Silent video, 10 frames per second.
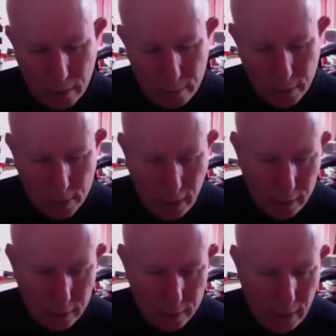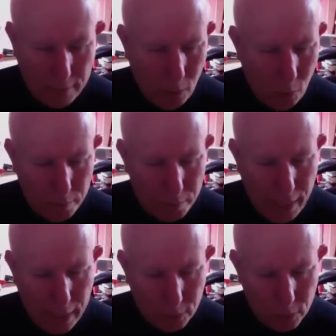second time I went
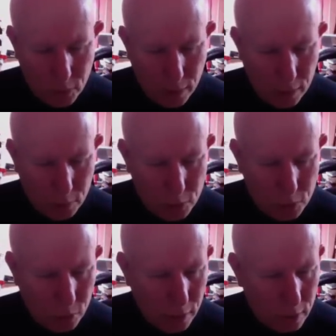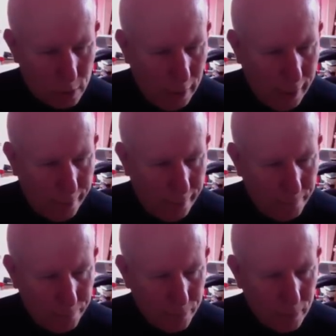back, which I think was two years later,
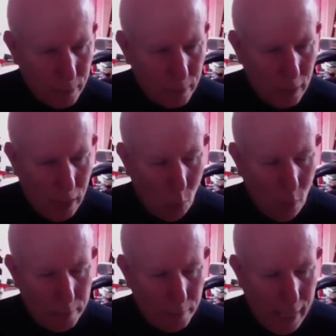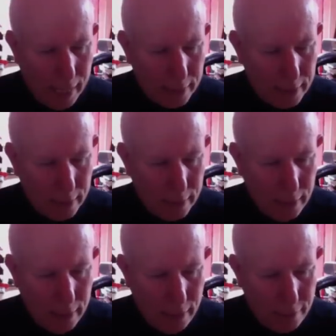I went back and, and
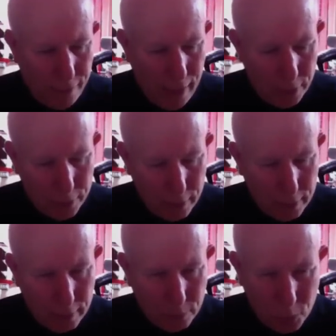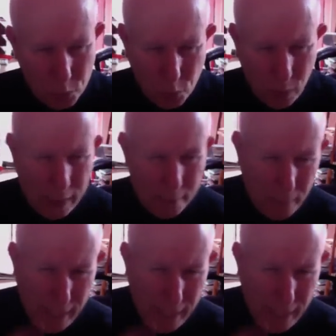I found a, which was really a mining